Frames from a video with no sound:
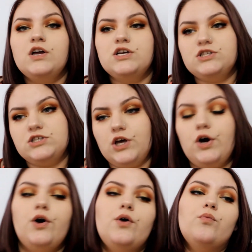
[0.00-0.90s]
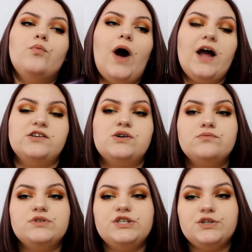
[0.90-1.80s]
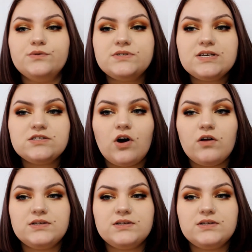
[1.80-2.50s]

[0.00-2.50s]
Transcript: so I don't use this all